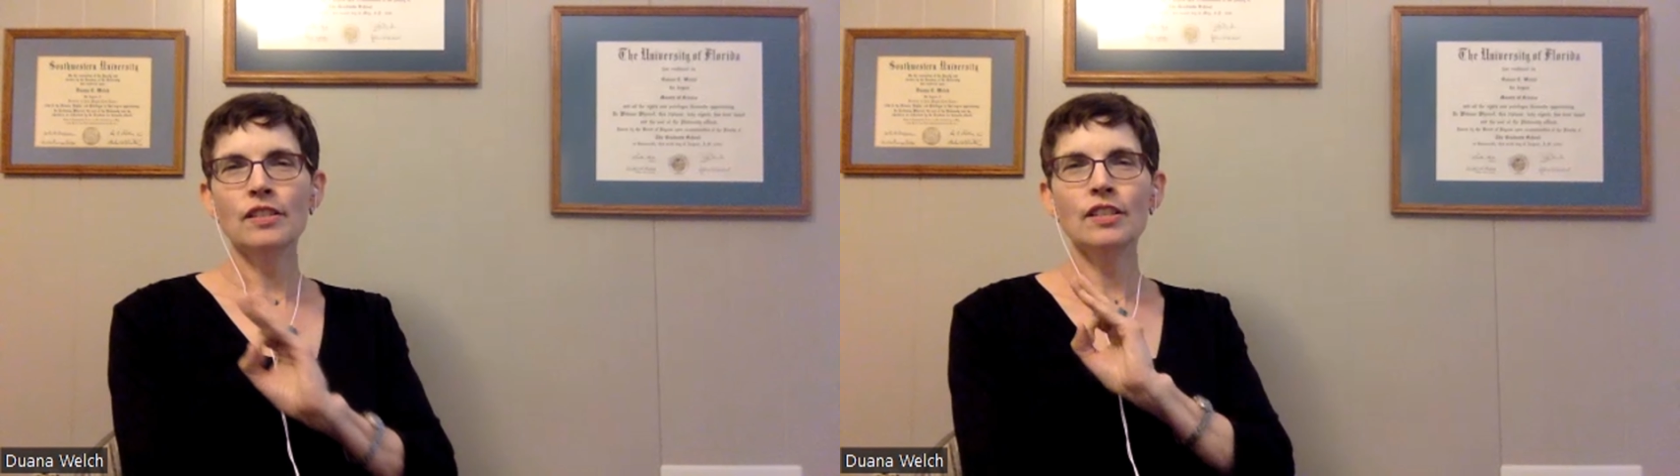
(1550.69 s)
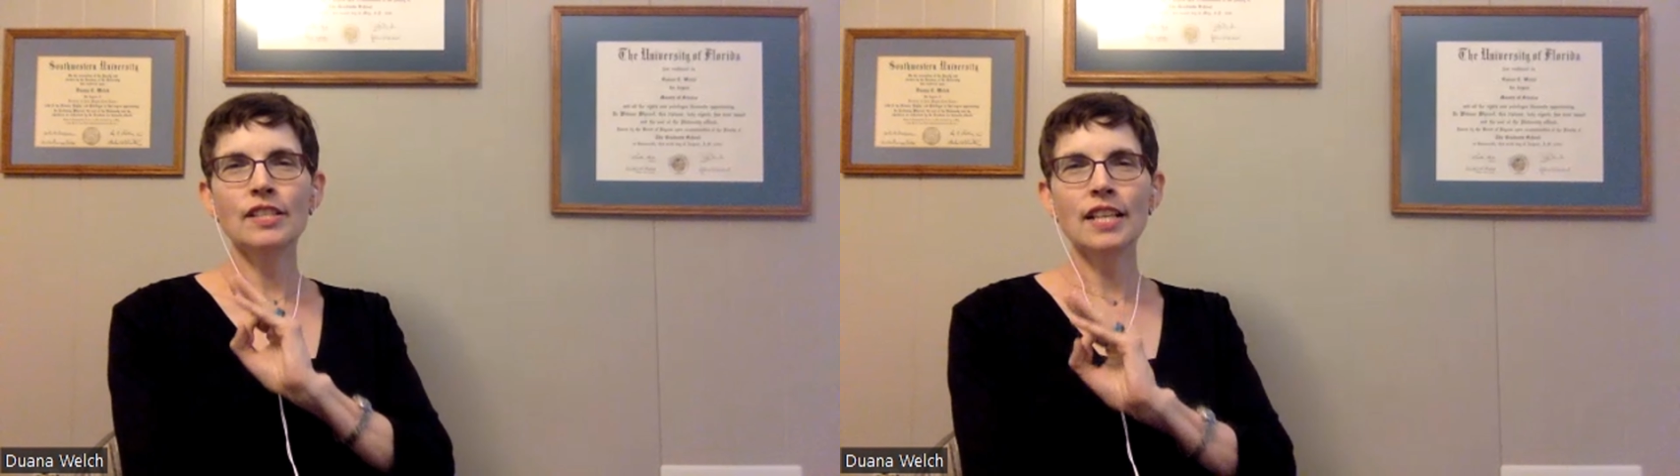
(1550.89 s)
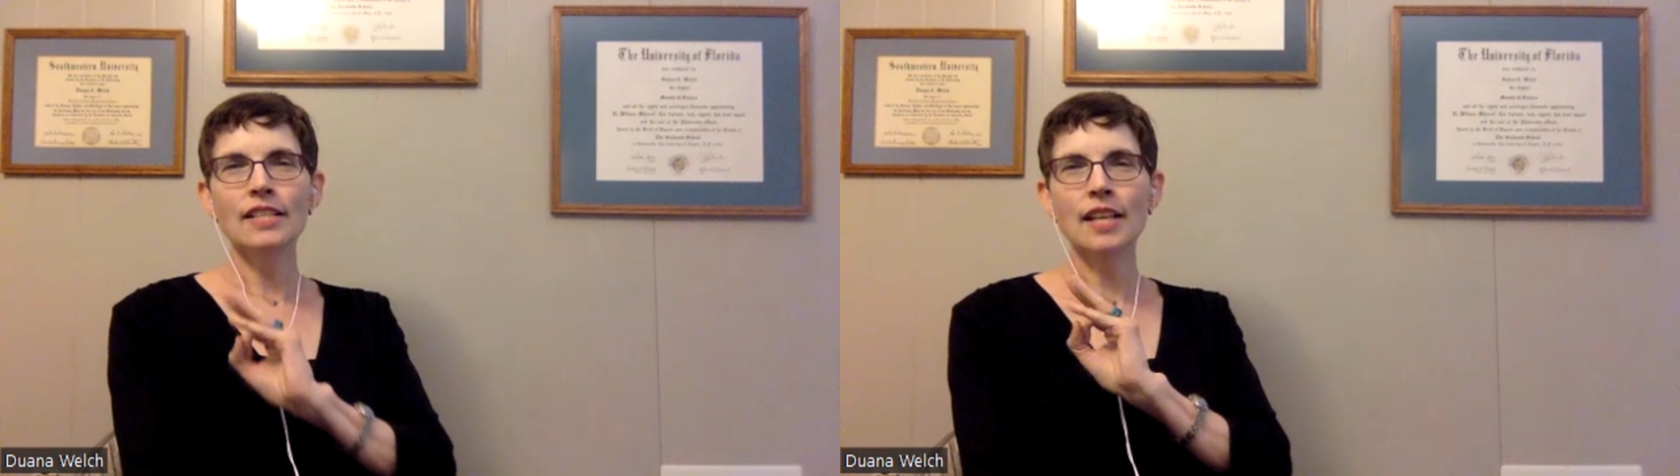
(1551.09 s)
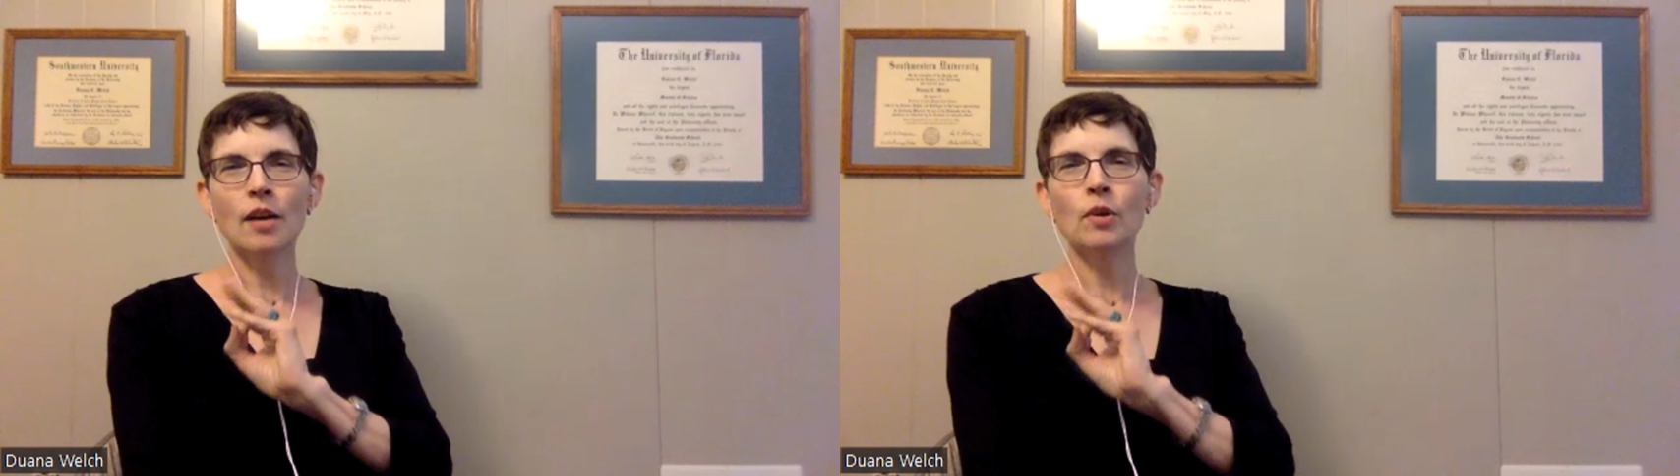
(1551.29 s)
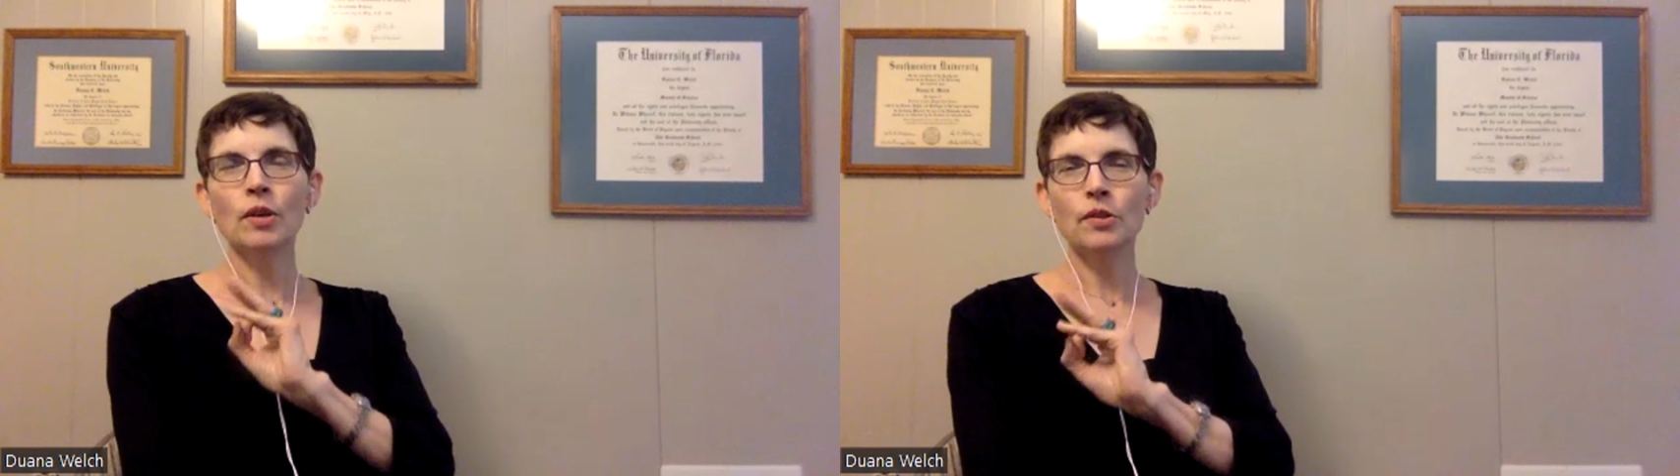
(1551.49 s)
that could suss
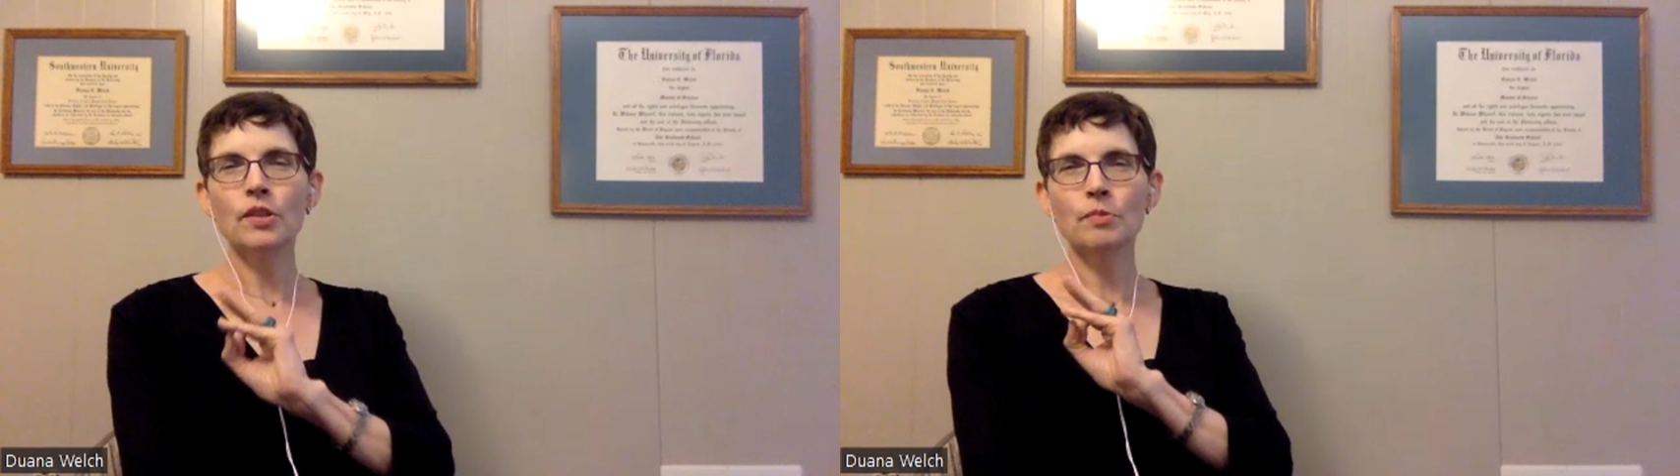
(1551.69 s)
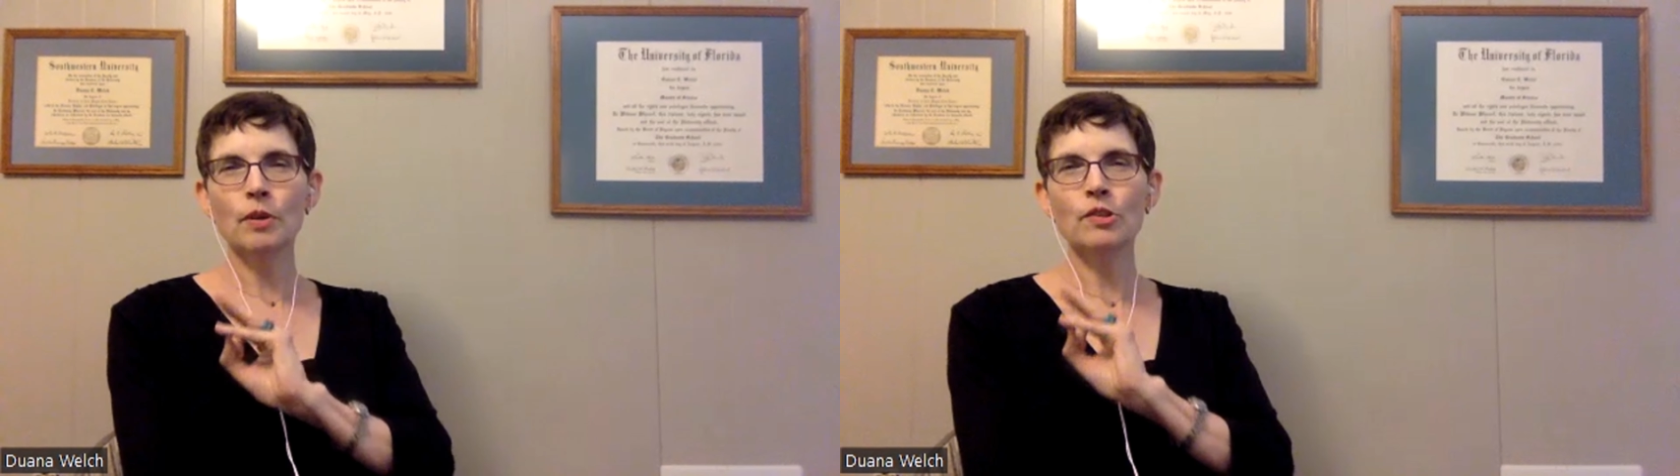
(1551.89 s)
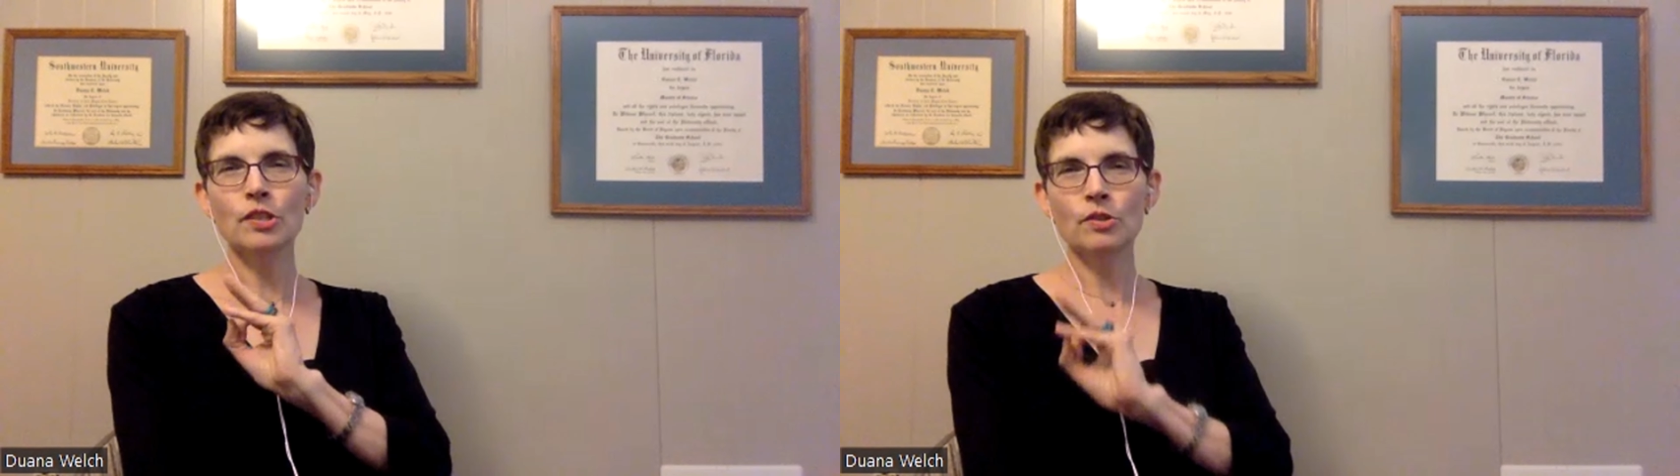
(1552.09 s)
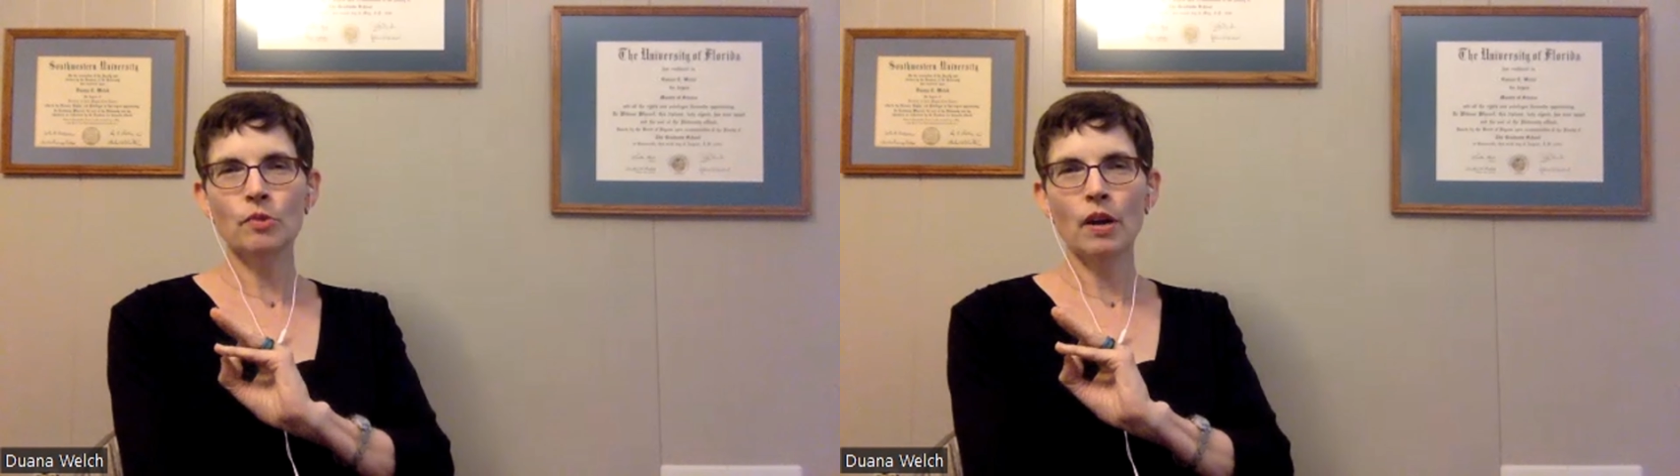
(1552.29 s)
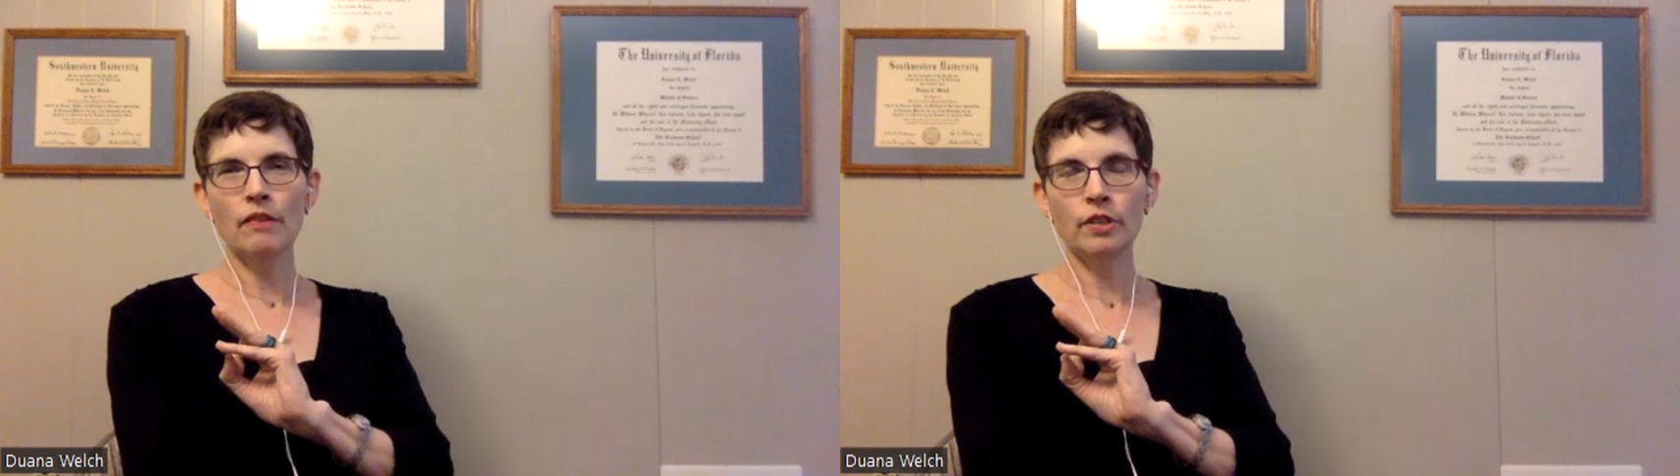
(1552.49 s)
out whether this person
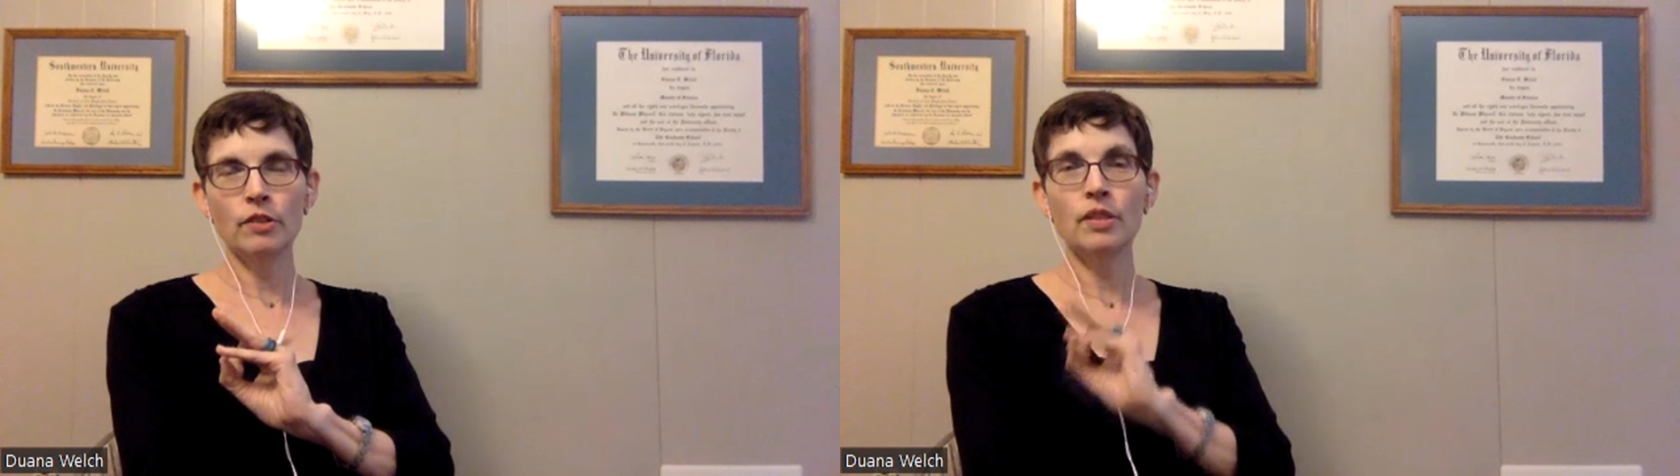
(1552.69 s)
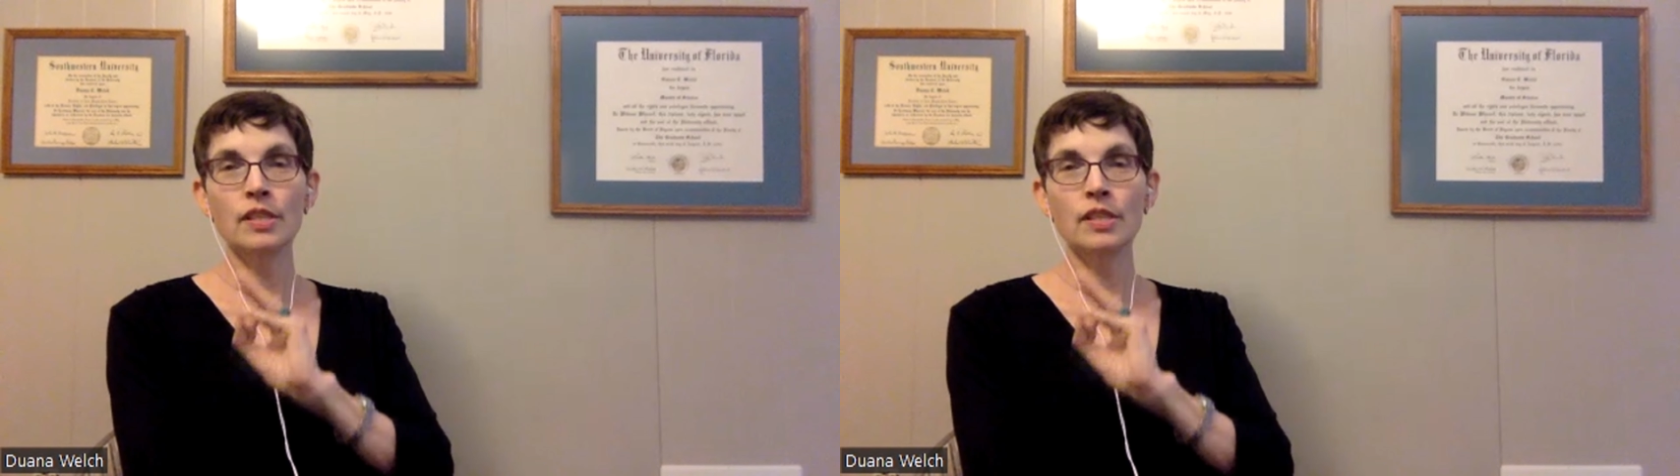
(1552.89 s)
is right for you.